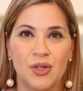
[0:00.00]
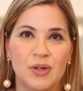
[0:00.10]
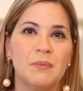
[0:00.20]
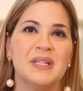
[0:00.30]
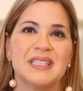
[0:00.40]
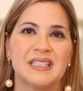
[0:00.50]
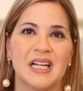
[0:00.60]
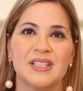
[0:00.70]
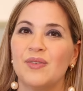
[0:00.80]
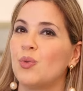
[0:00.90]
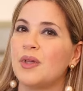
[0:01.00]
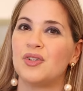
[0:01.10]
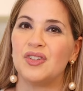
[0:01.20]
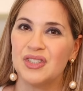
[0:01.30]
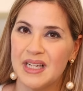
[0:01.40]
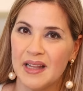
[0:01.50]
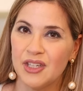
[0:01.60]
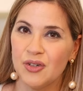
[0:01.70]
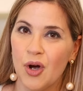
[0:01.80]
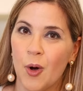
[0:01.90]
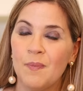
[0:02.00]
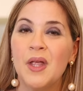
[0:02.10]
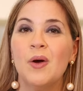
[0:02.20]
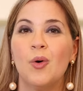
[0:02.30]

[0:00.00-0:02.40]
you can be successful, whether you're selling your home